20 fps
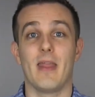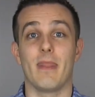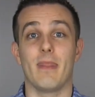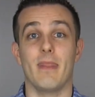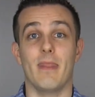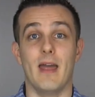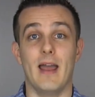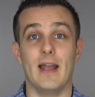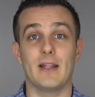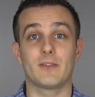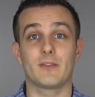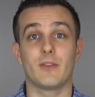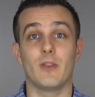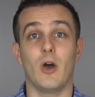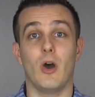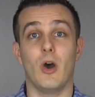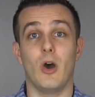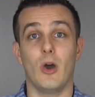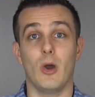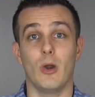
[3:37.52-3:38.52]
That's
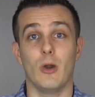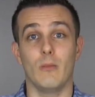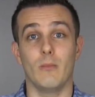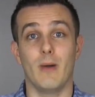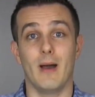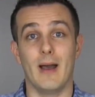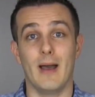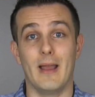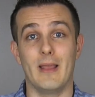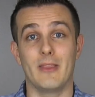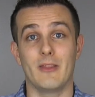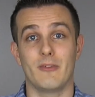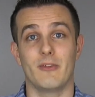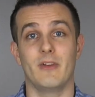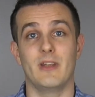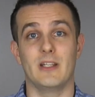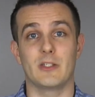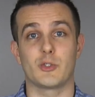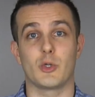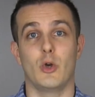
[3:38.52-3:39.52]
the heart behind the
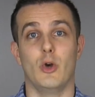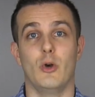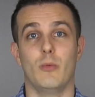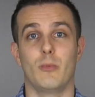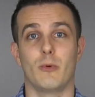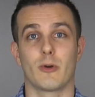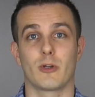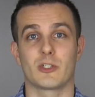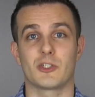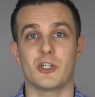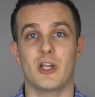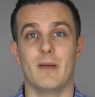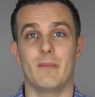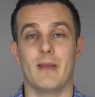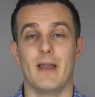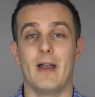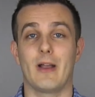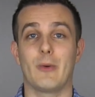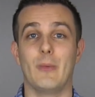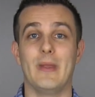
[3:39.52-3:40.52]
Financial Hope Workshop.
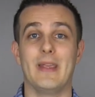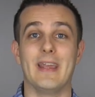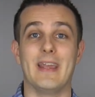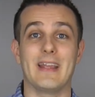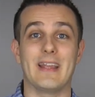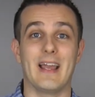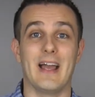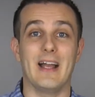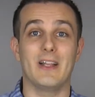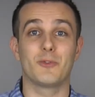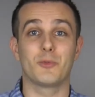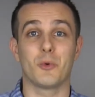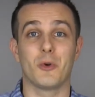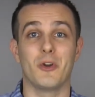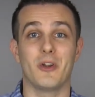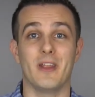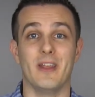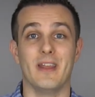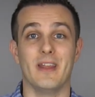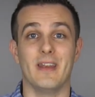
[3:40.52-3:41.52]
How can we get God's
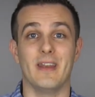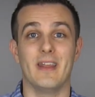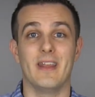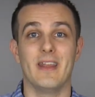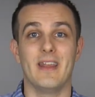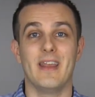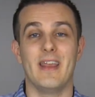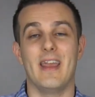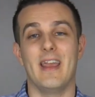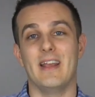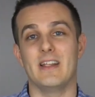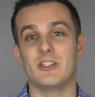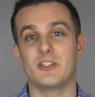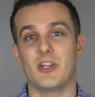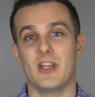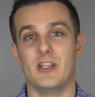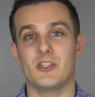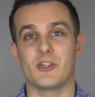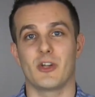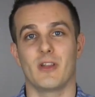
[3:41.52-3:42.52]
word in and
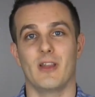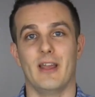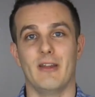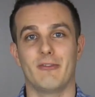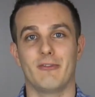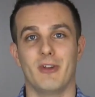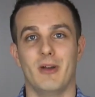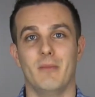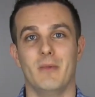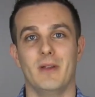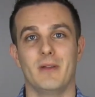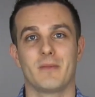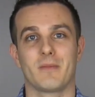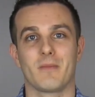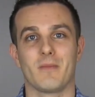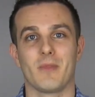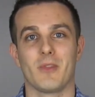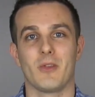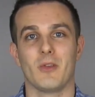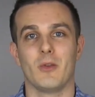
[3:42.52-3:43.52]
change our life from it?
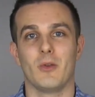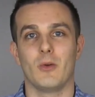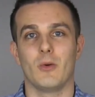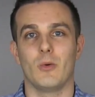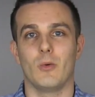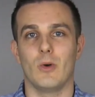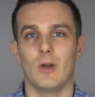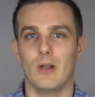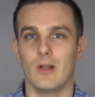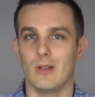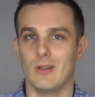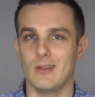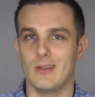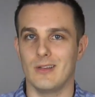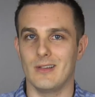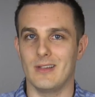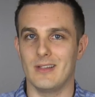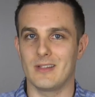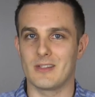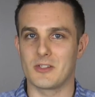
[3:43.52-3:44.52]

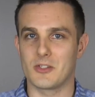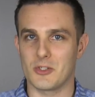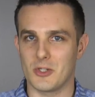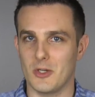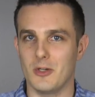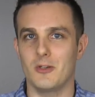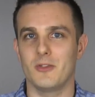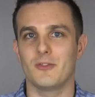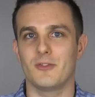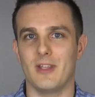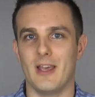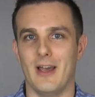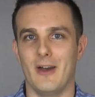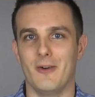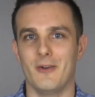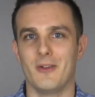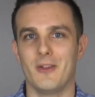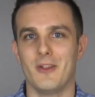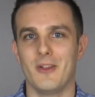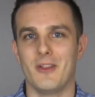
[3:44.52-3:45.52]
Well, it turns
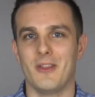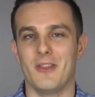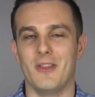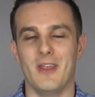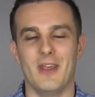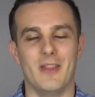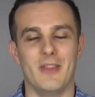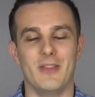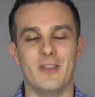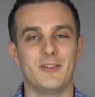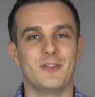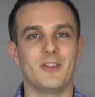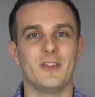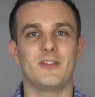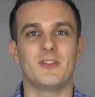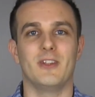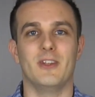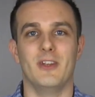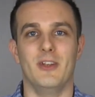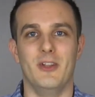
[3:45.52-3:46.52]
out that this
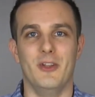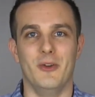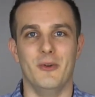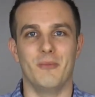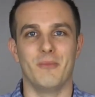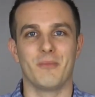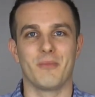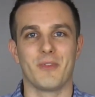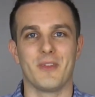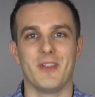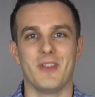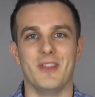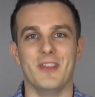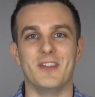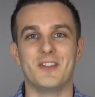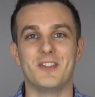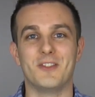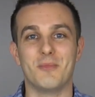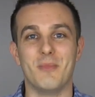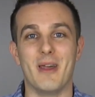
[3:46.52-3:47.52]
isn't new.
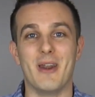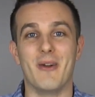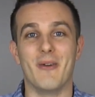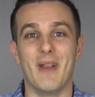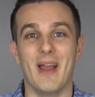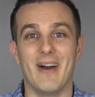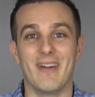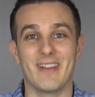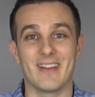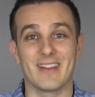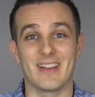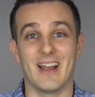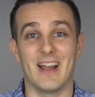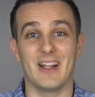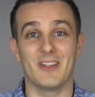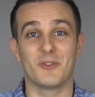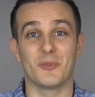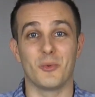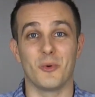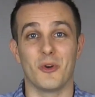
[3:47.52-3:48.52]
This has been around in
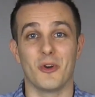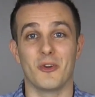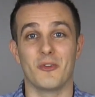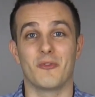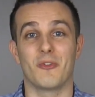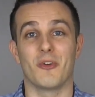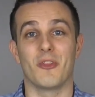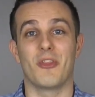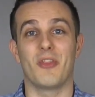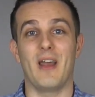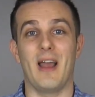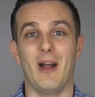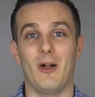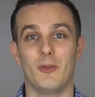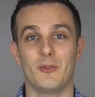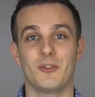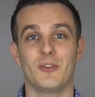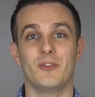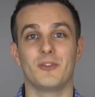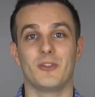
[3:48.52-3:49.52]
God's word for
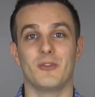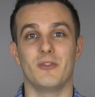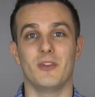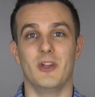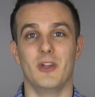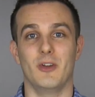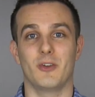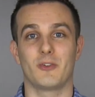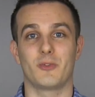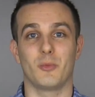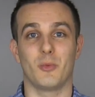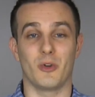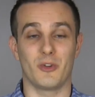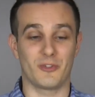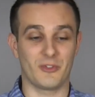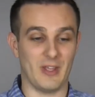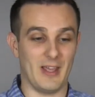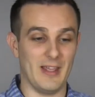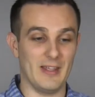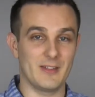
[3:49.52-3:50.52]
thousands of years. Where
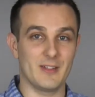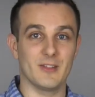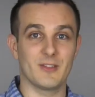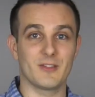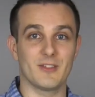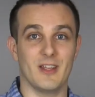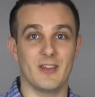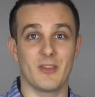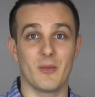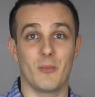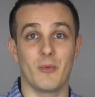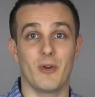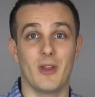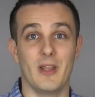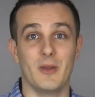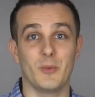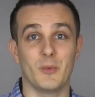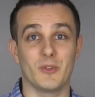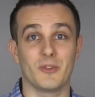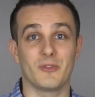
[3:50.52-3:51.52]
scientists thought the
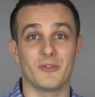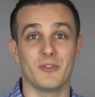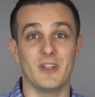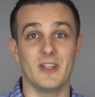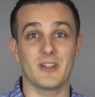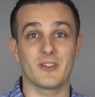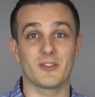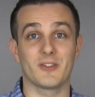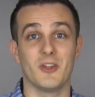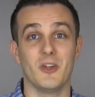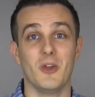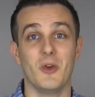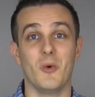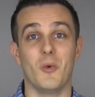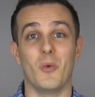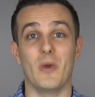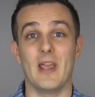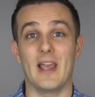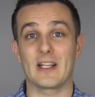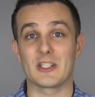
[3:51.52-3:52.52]
brain was fixed,
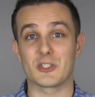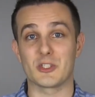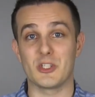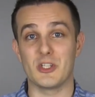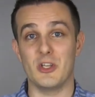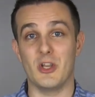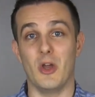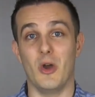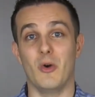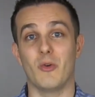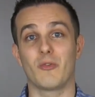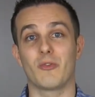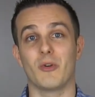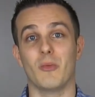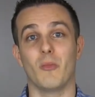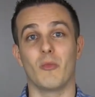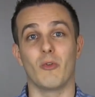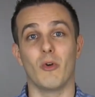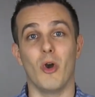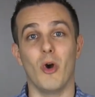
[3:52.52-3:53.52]
we actually know
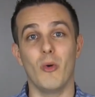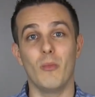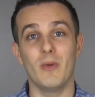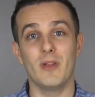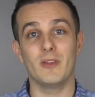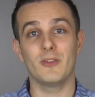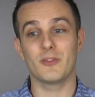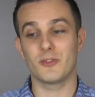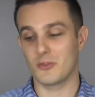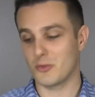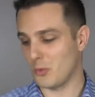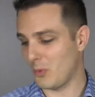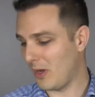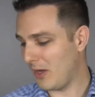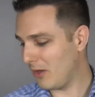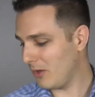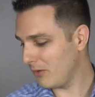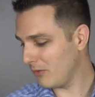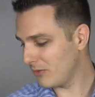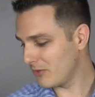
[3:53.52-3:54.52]
from Romans
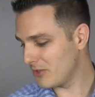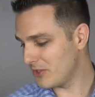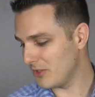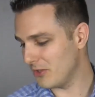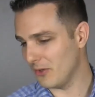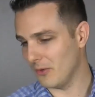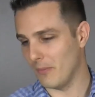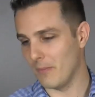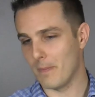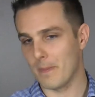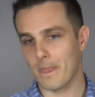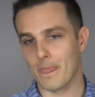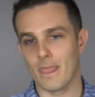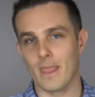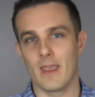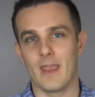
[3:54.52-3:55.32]
12:2.